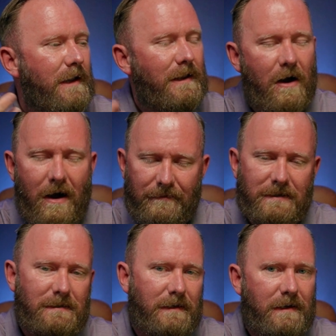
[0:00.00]
And
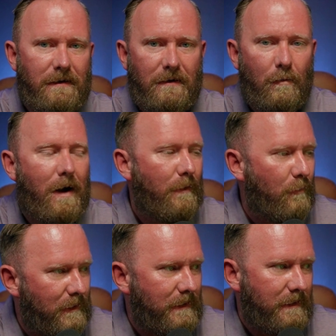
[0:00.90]
obviously, why
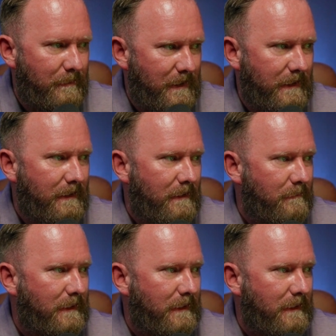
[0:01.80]
wouldn't it be?